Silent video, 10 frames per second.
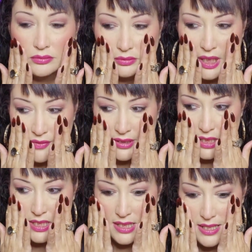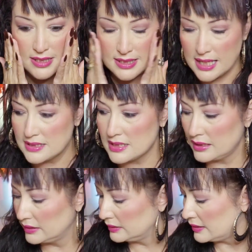Everything is set.
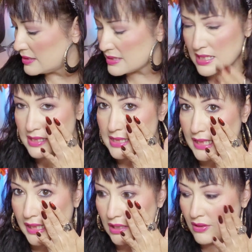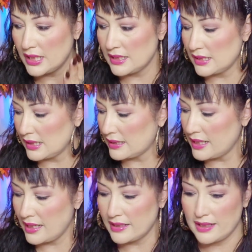It's not sticky or anything like
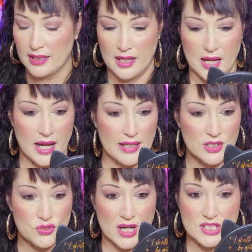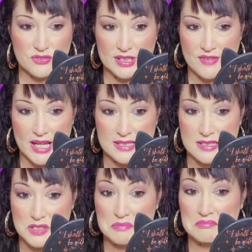that. And it dries really
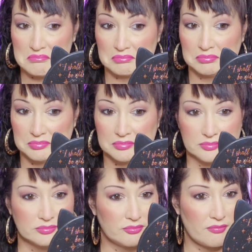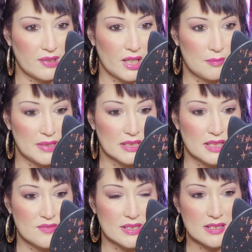fast. I'm liking
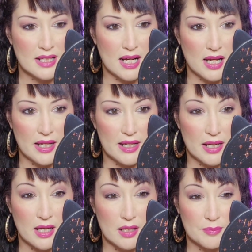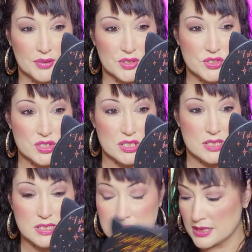everything that I
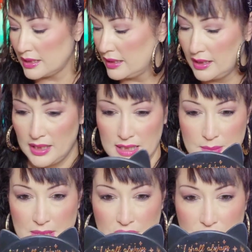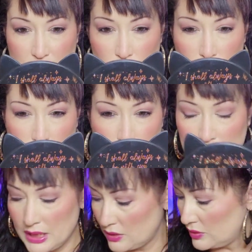purchased. Let me give you a quick
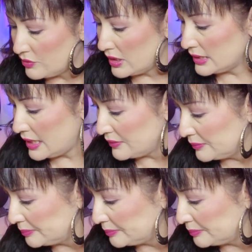little rundown.